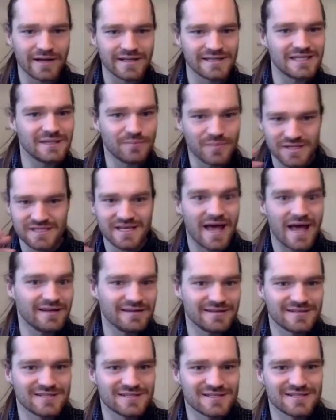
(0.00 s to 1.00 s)
ninety
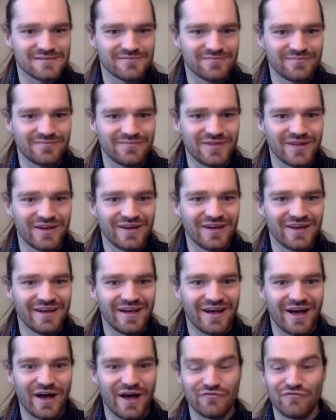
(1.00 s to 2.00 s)
percent.
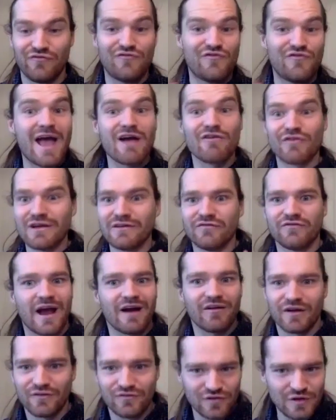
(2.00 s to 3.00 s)
Uh, very,
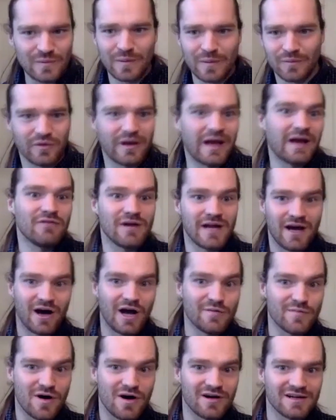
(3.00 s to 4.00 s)
very few people get really
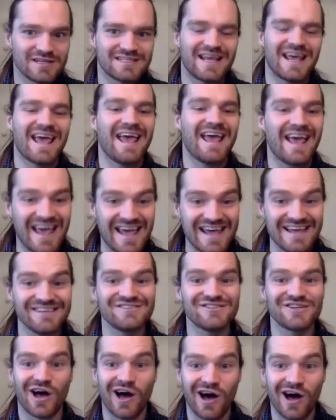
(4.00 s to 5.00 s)
high marks. It is
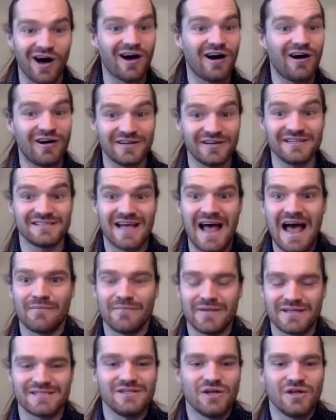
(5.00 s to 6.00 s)
a hard exam.
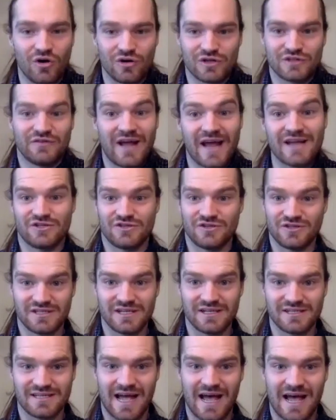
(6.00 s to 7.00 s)
It's an Oxford entrance
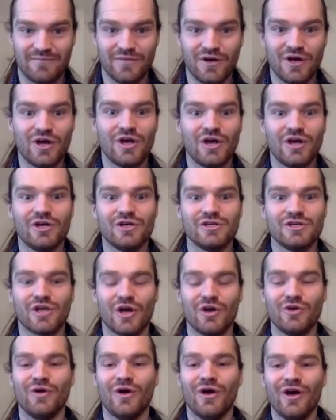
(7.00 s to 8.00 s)
exam. So
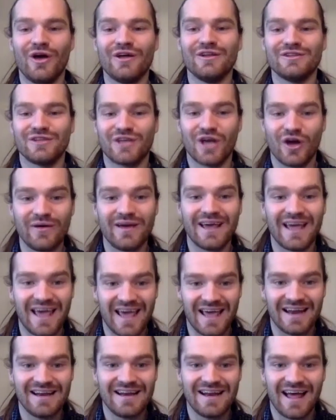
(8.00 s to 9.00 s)
going
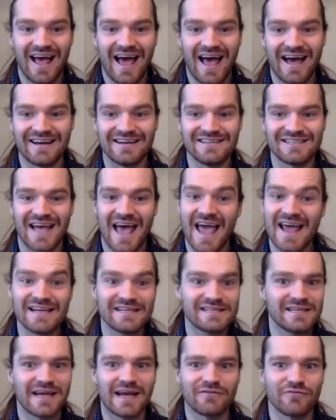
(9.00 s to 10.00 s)
in and
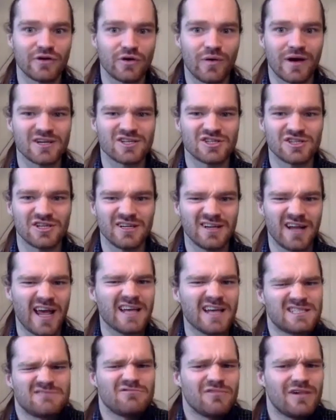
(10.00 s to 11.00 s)
acing every question
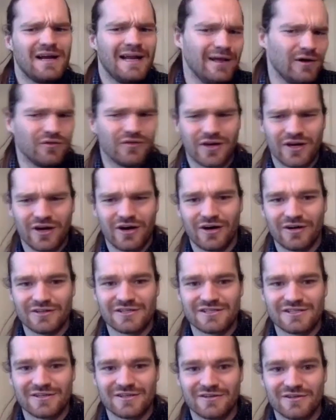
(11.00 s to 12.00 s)
isn't really on the
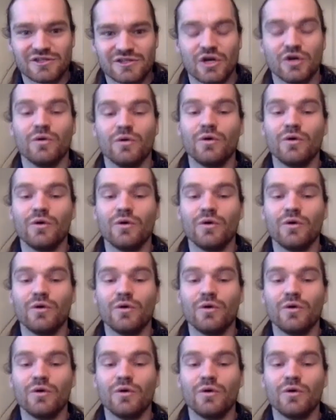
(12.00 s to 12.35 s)
cards. So